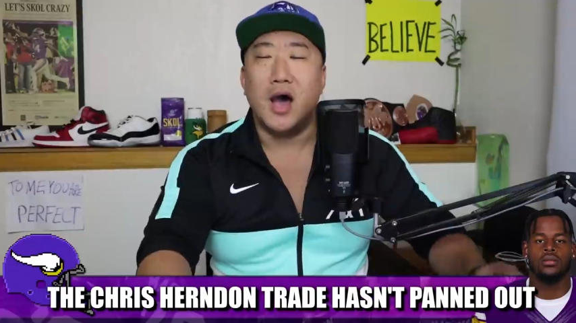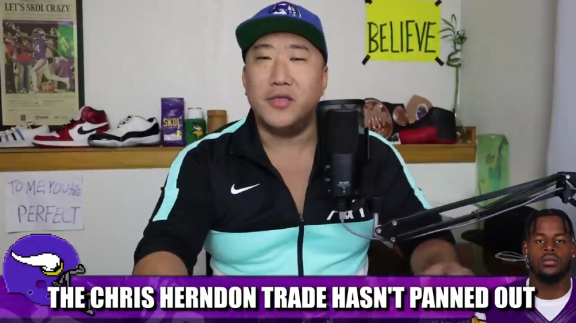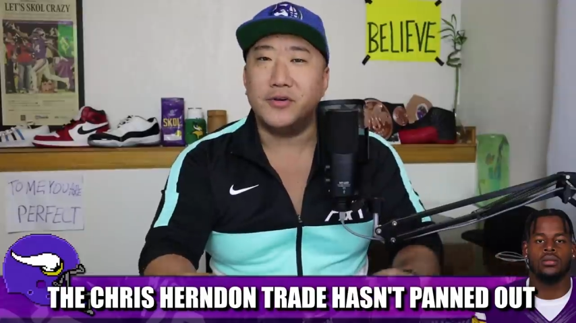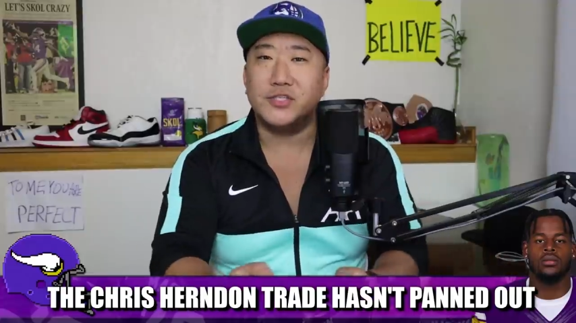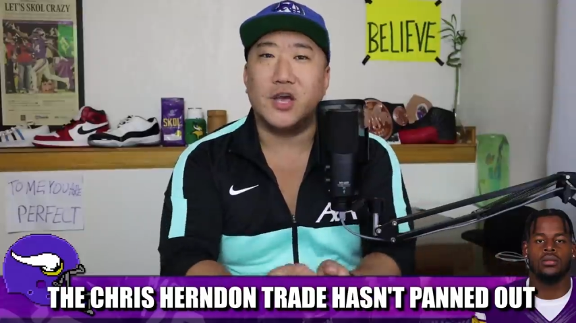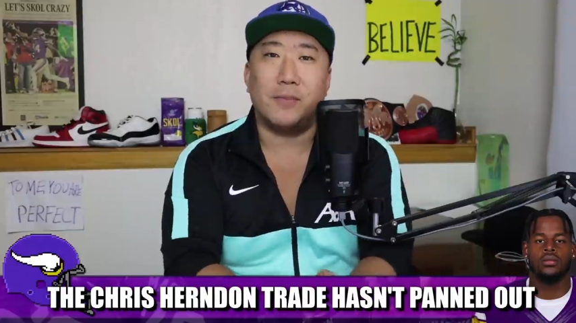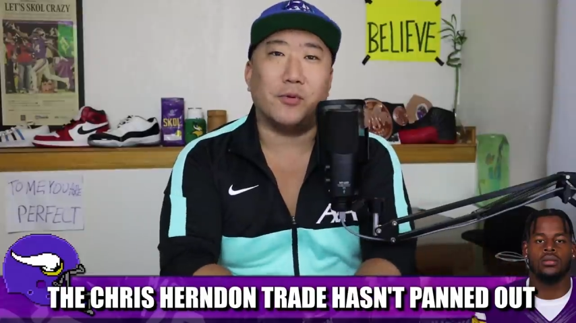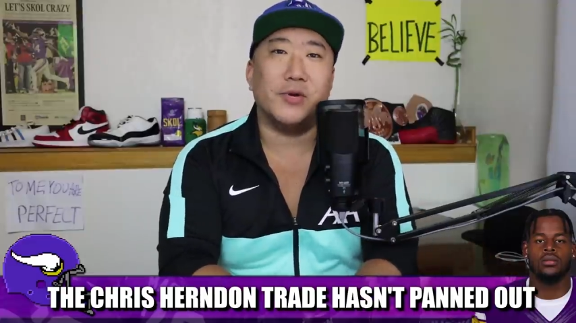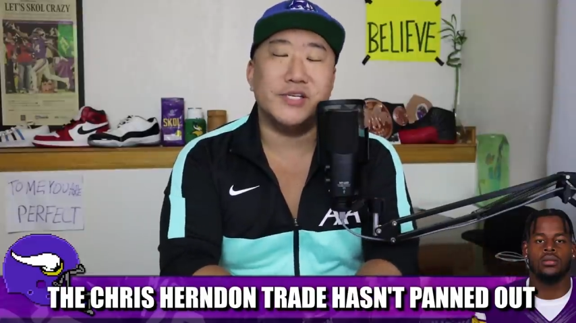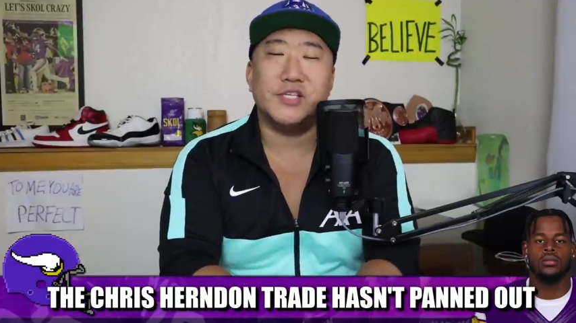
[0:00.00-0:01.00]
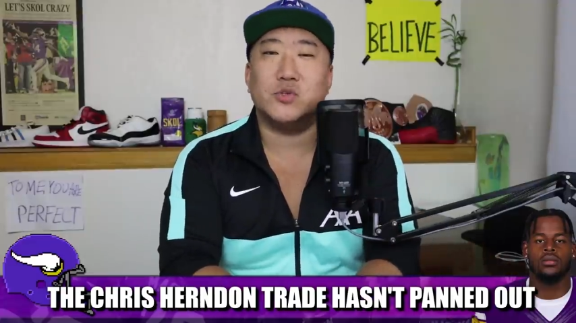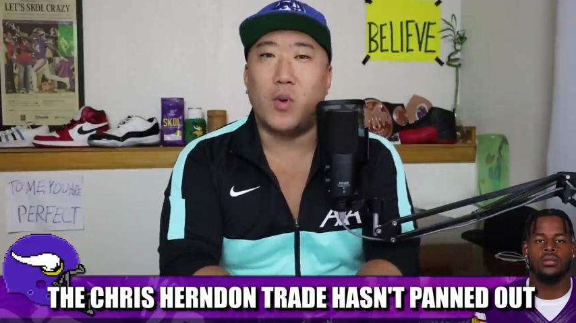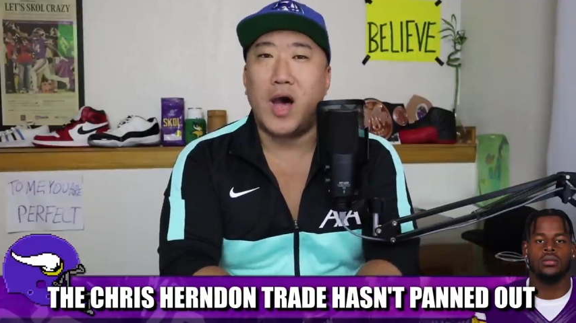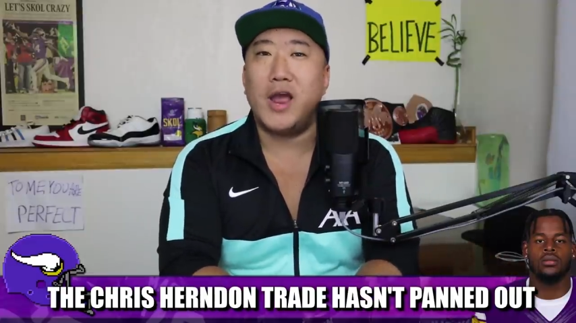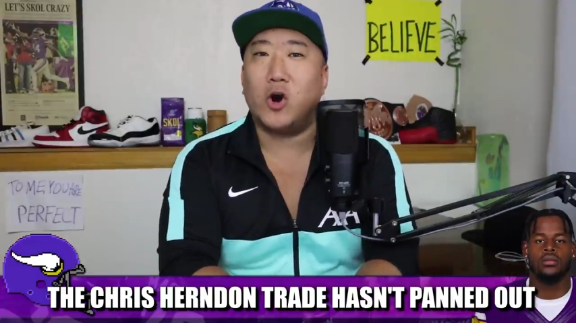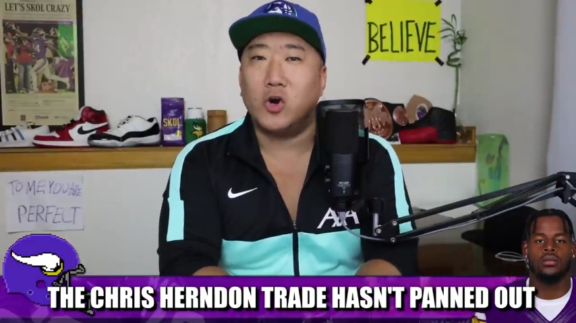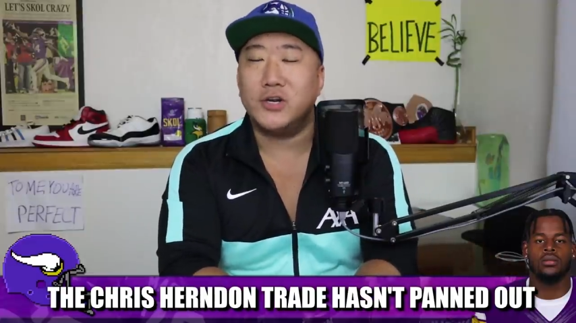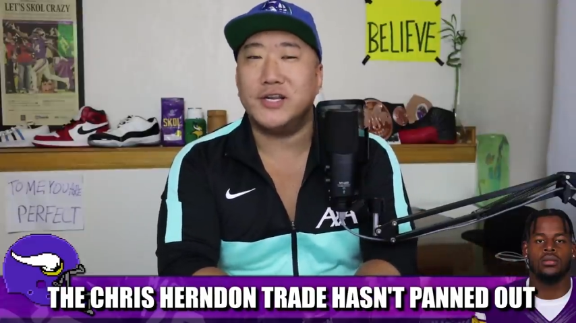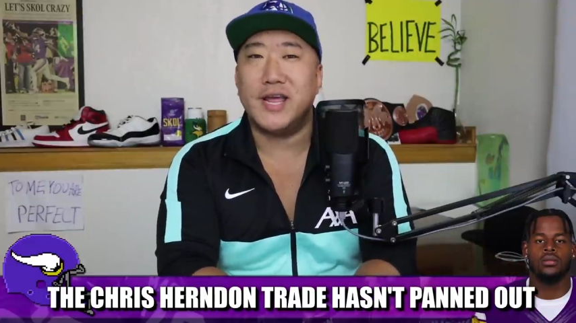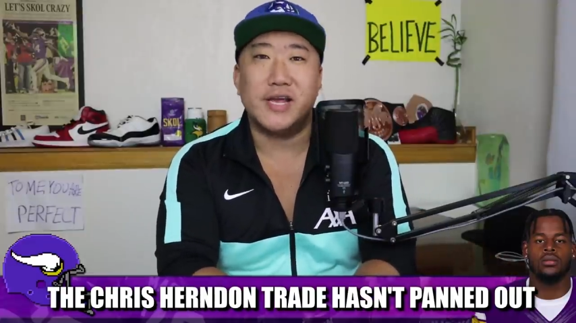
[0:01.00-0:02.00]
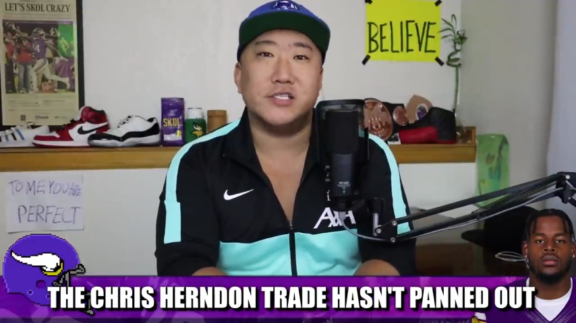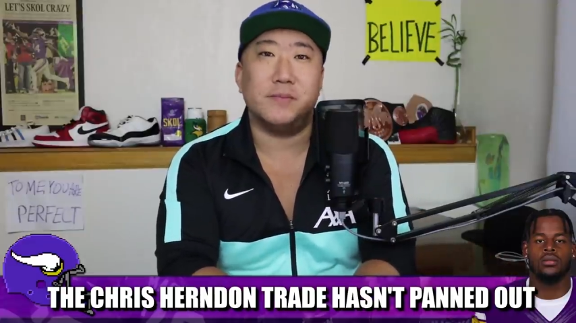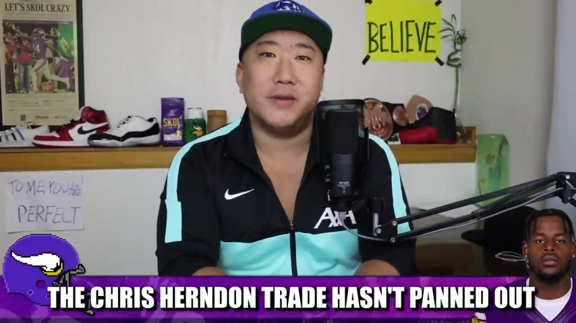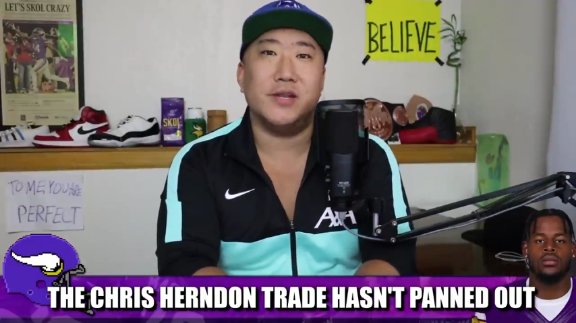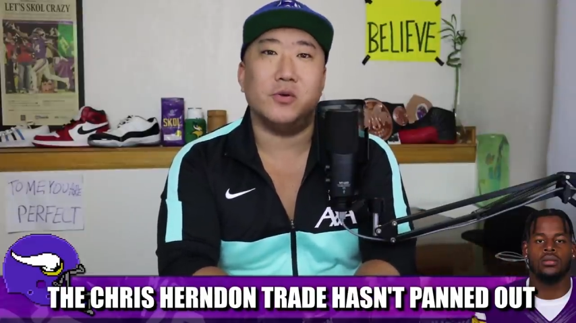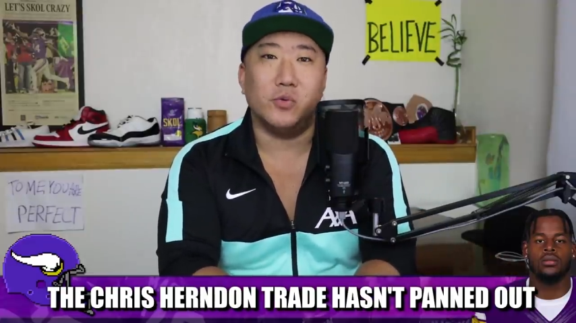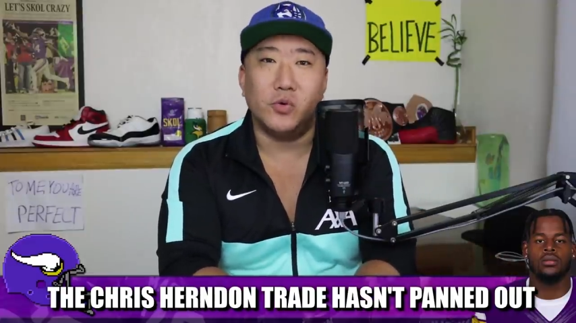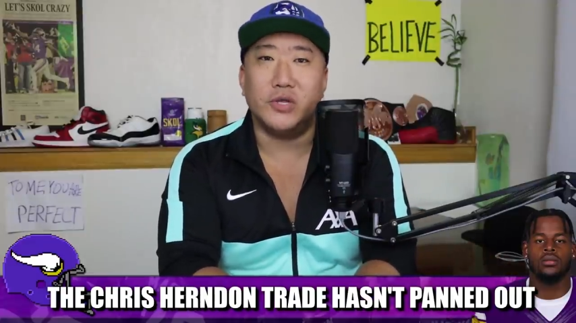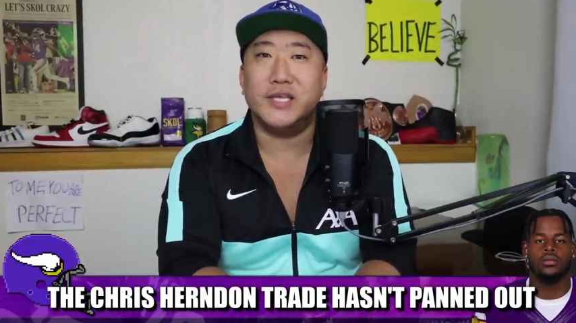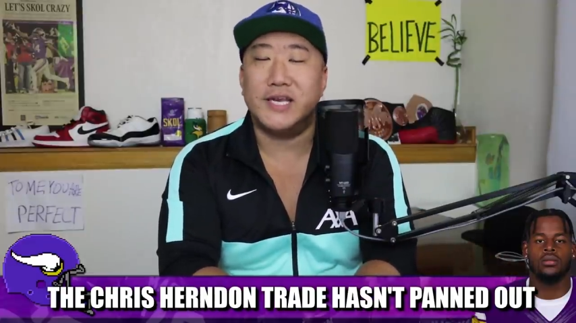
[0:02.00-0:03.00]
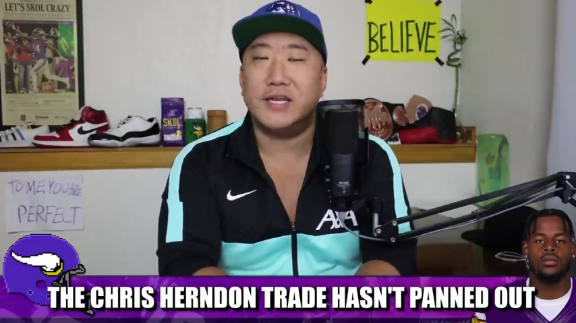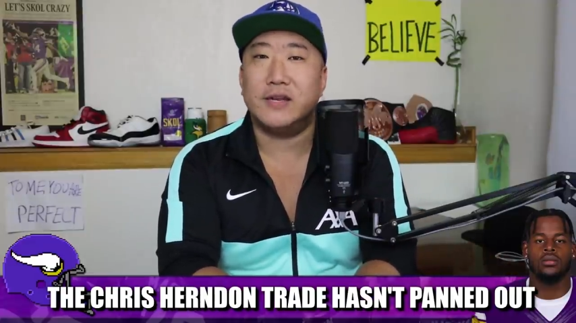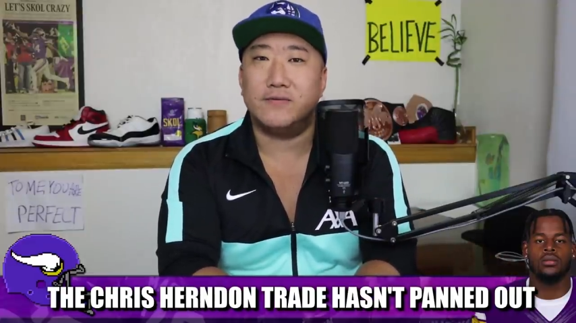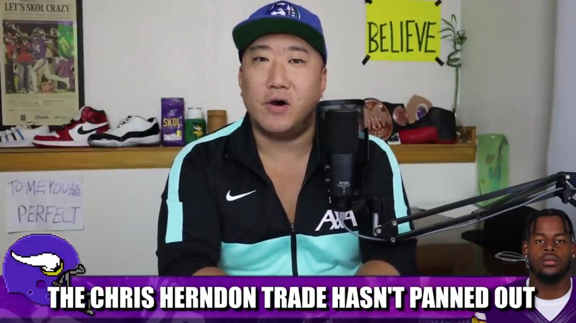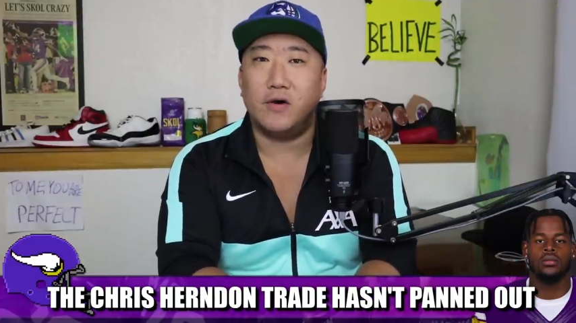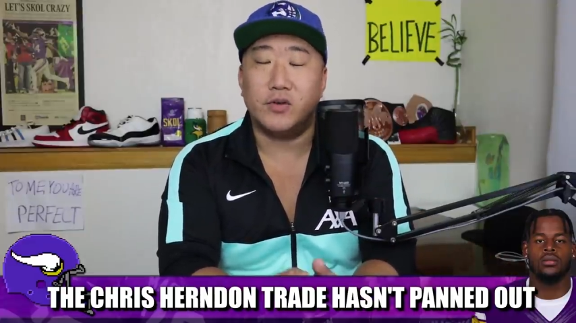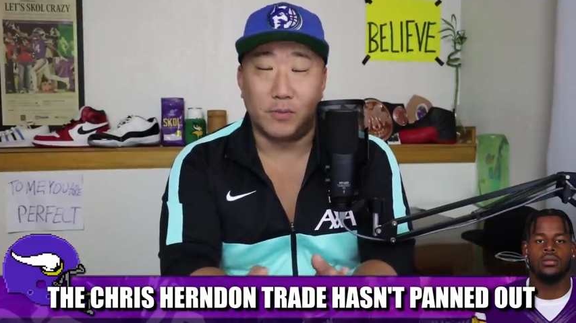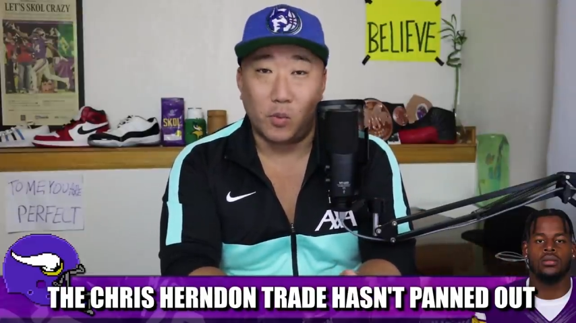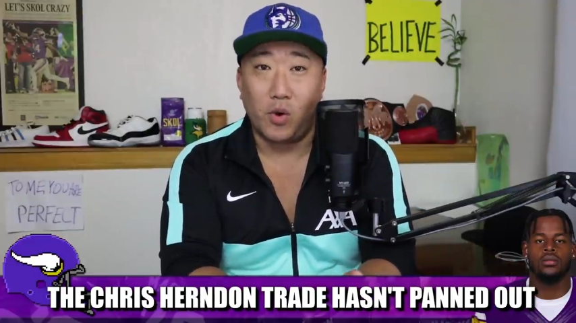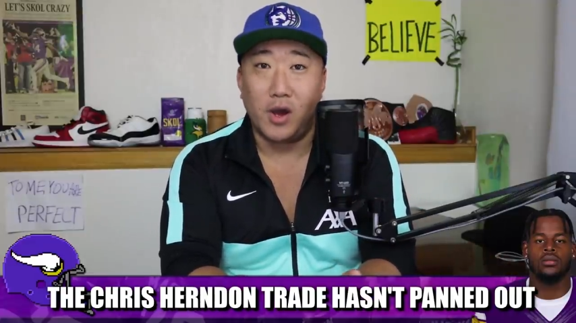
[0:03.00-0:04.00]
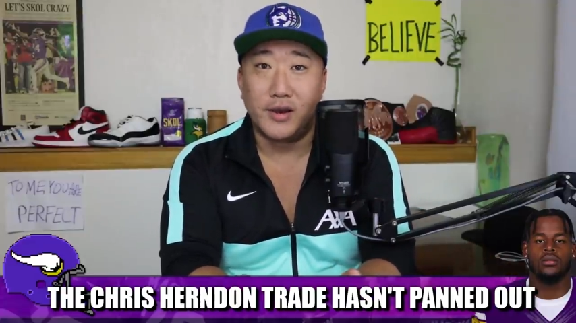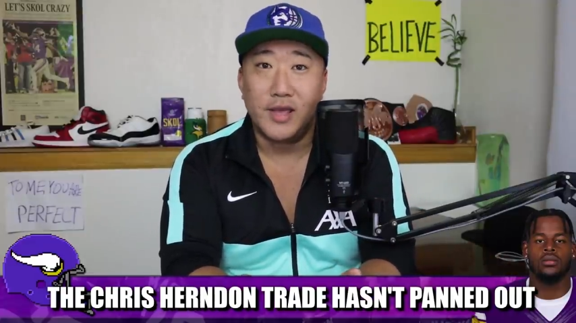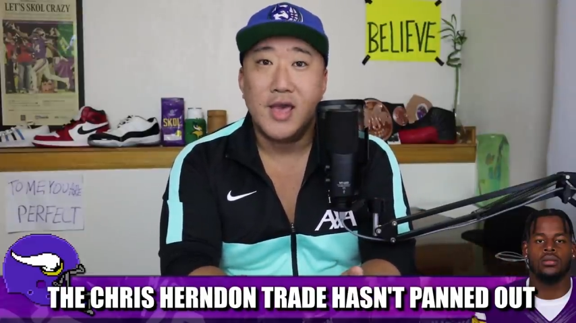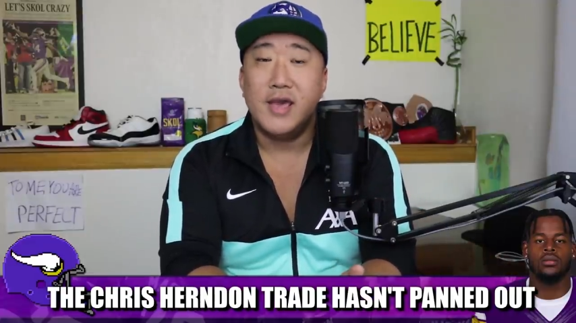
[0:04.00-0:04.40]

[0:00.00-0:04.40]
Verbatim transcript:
Speaker 1: uh, there's a couple reasons why Herndon hasn't been really getting involved. Number one,